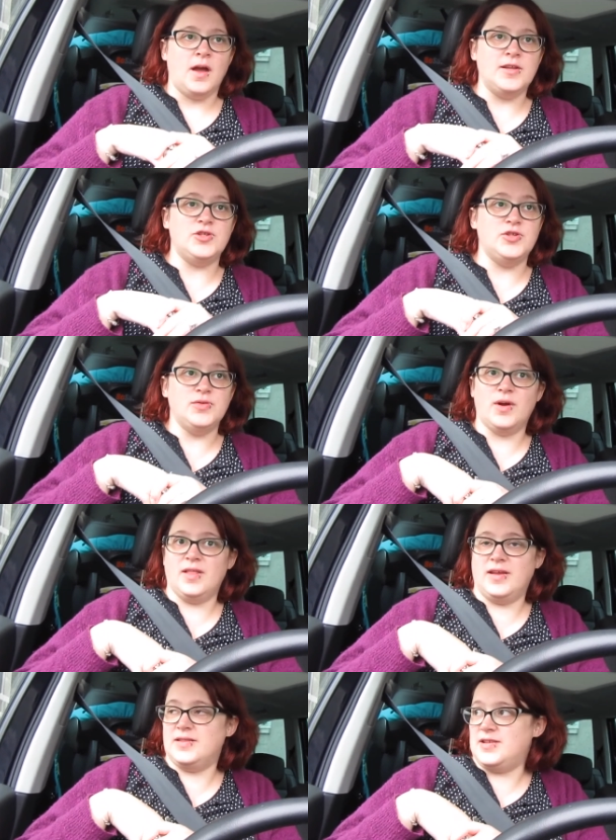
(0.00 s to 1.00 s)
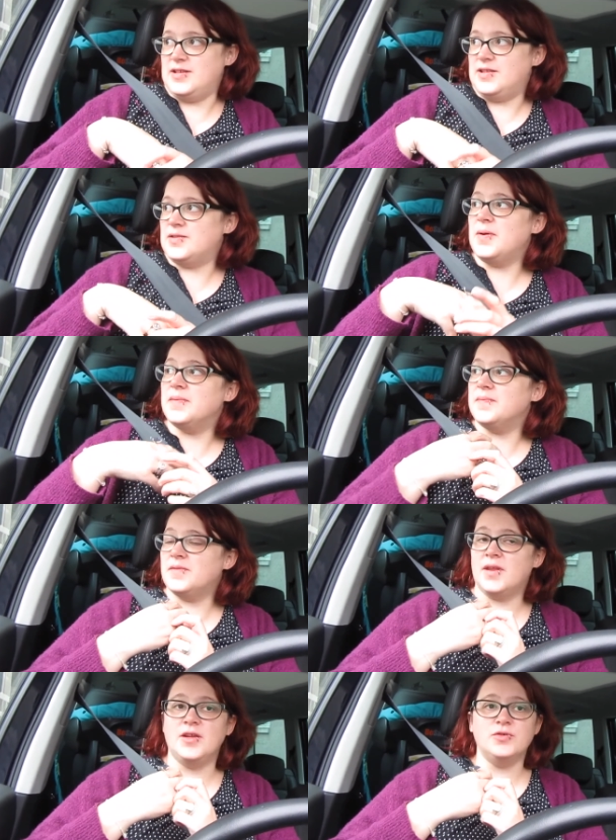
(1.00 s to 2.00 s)
I do not like the dentist. Well,
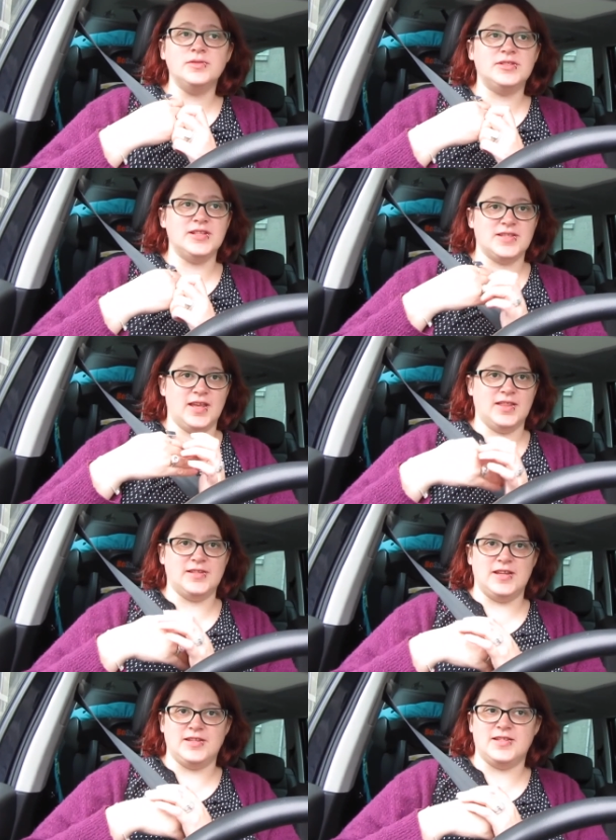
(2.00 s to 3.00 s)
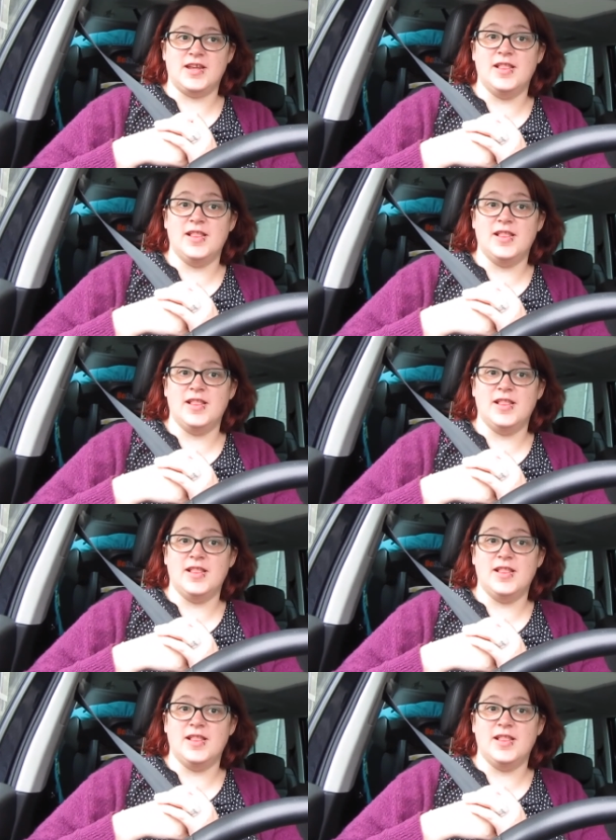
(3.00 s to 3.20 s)
I don't dislike the dentist.